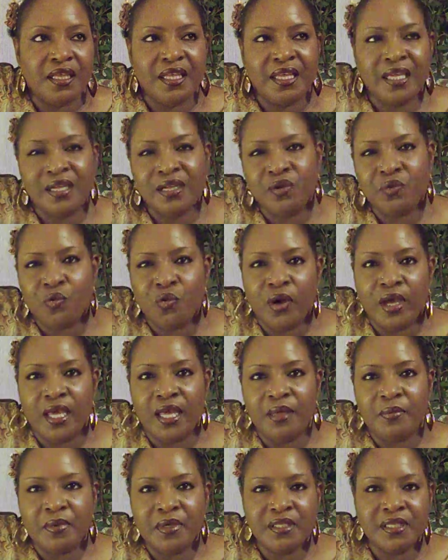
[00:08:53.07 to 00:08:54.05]
in a
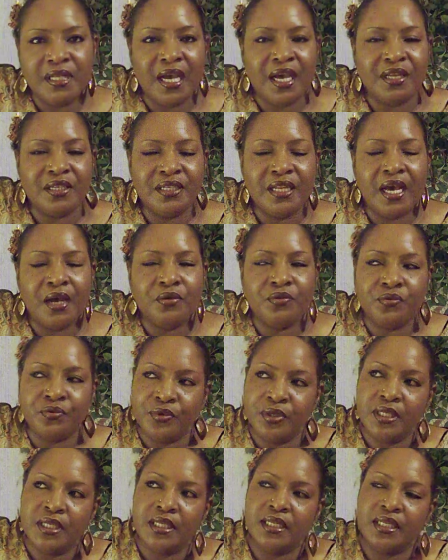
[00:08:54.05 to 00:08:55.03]
way, but not
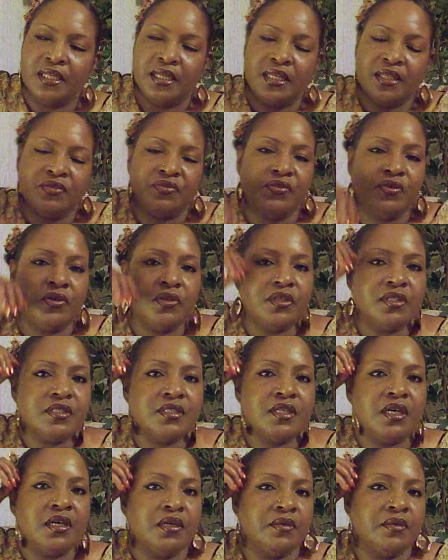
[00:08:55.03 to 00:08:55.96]
really. As far as